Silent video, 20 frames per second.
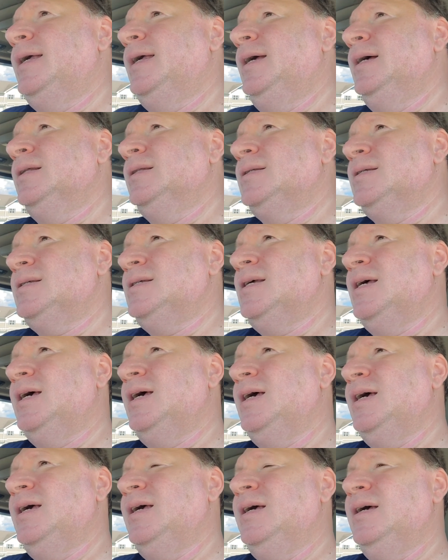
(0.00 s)
can't
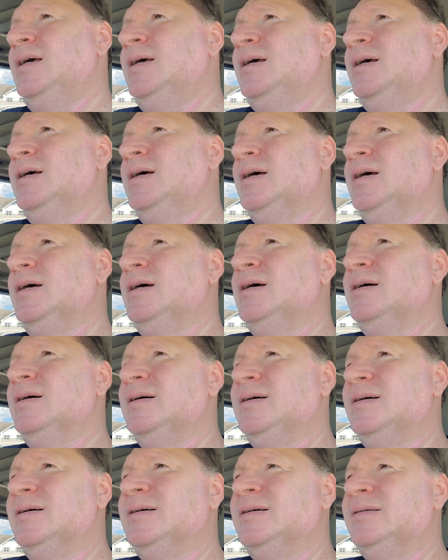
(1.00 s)
say
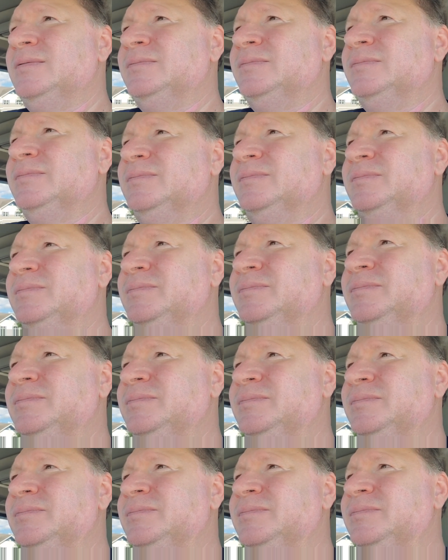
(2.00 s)
um,
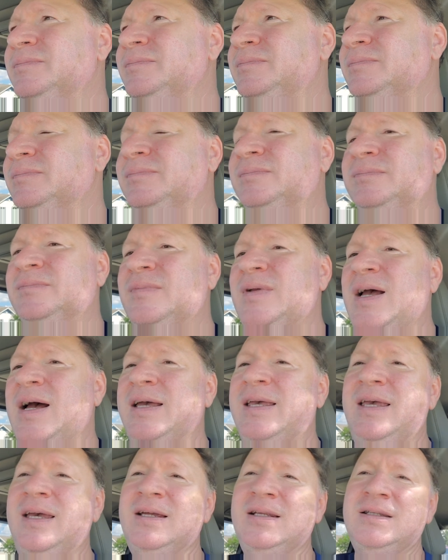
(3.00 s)

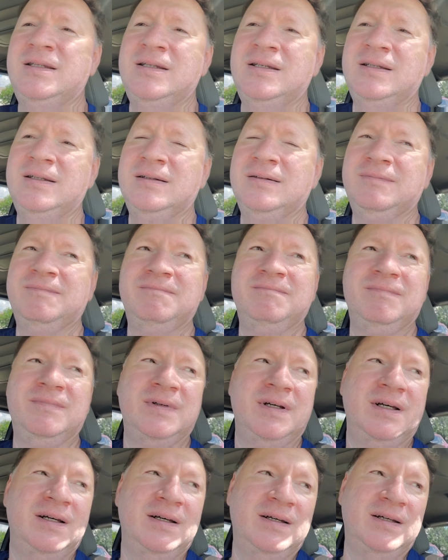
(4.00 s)
I can't
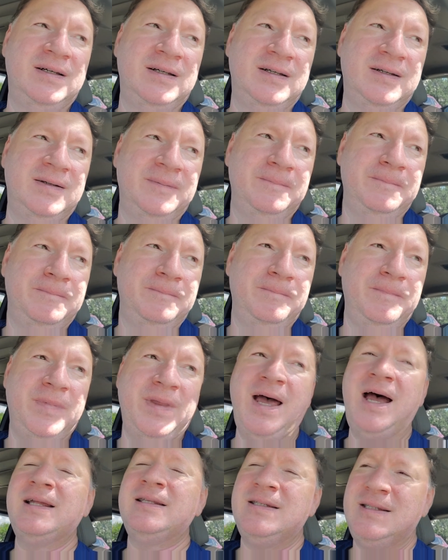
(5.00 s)

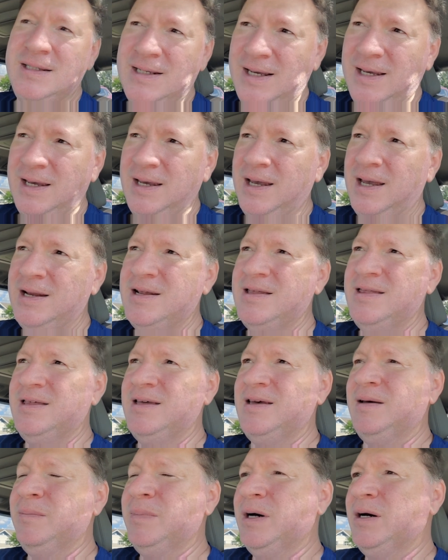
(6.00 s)
not say
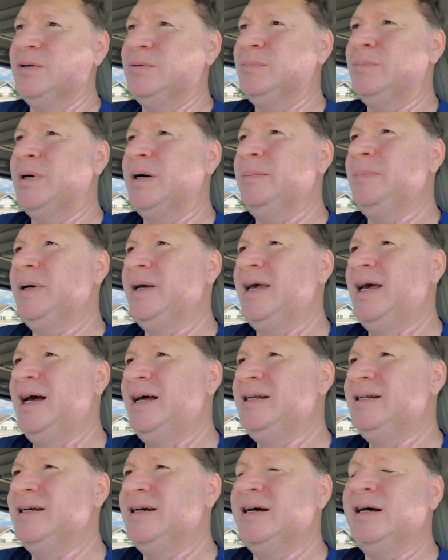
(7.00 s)
anything about
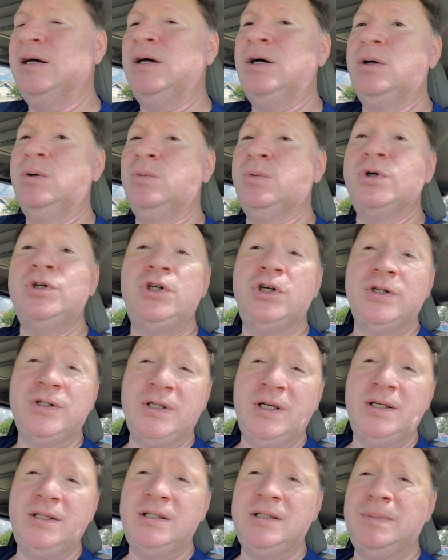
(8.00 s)
propaganda which
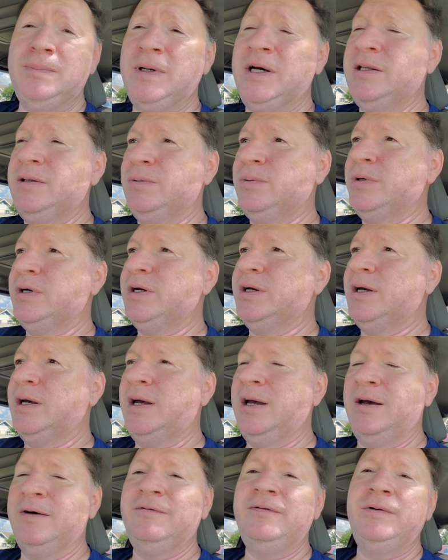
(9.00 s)
exists, by the way,
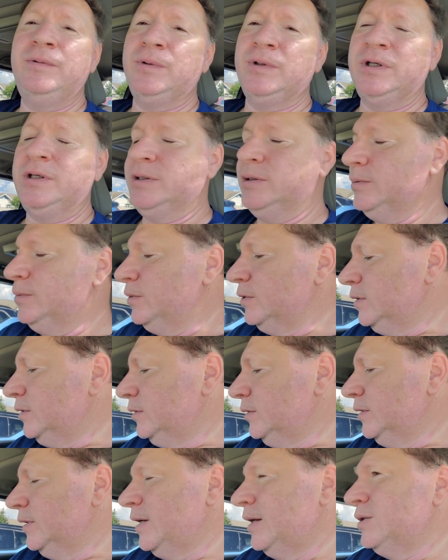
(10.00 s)
everywhere in the
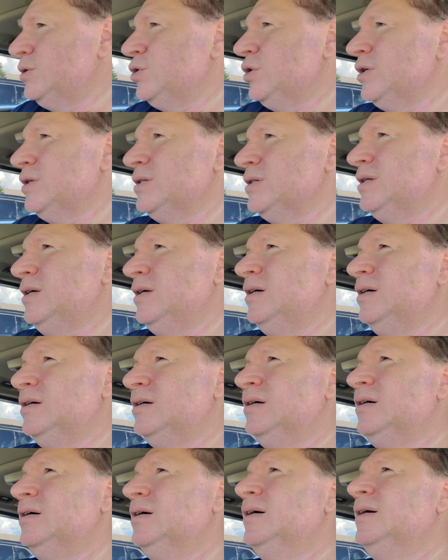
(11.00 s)
world, not just
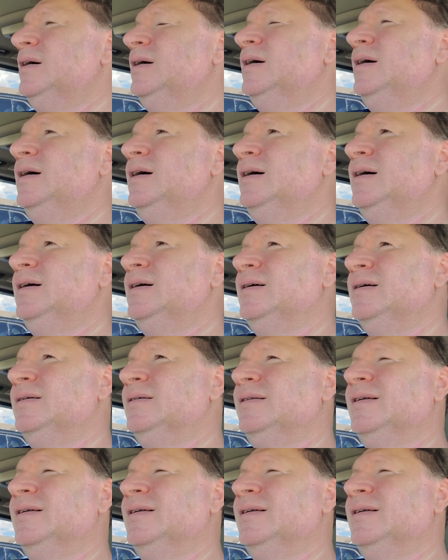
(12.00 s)
here, uh,